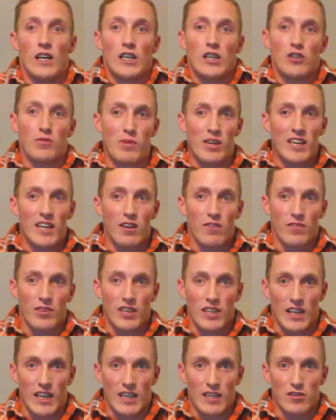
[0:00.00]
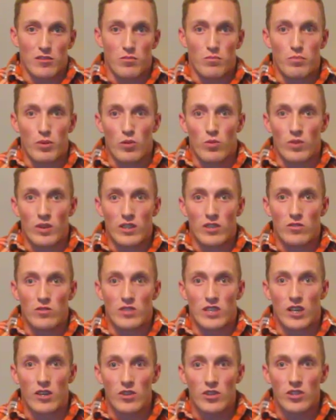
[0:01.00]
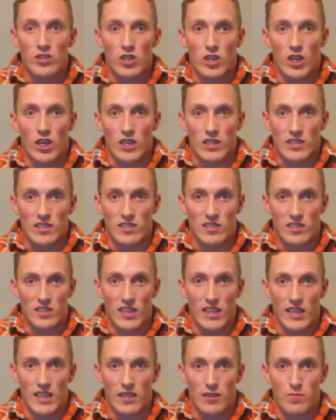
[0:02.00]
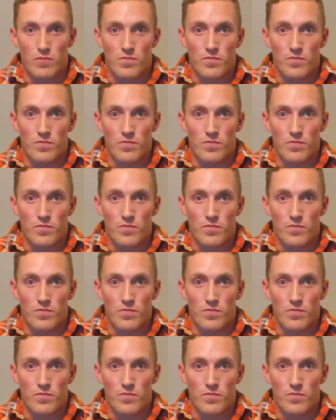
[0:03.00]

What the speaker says: You may not realize, but when you tell your dog to sit,